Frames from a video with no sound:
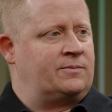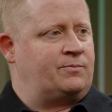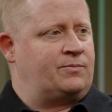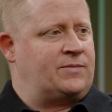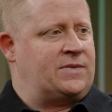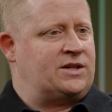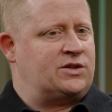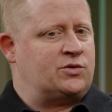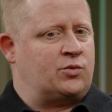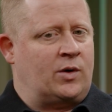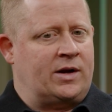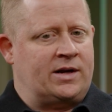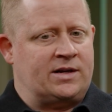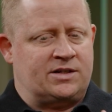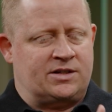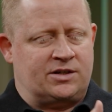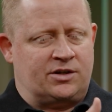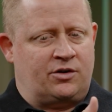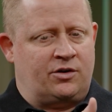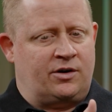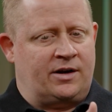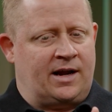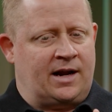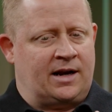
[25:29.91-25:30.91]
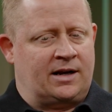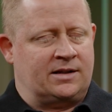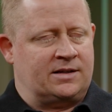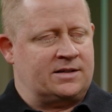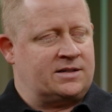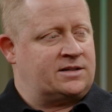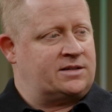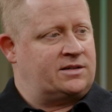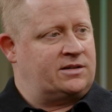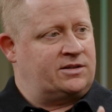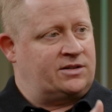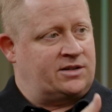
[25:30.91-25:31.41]
It's when a security analyst
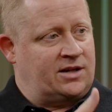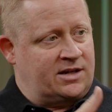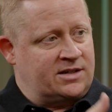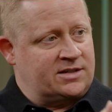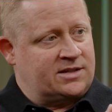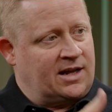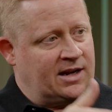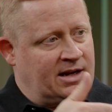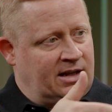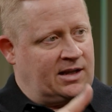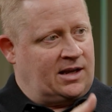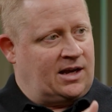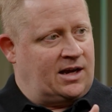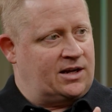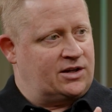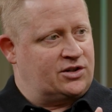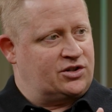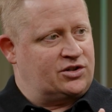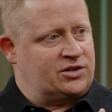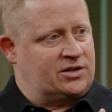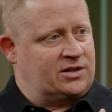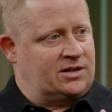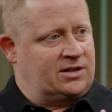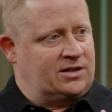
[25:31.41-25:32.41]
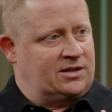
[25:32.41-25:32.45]
does get engaged.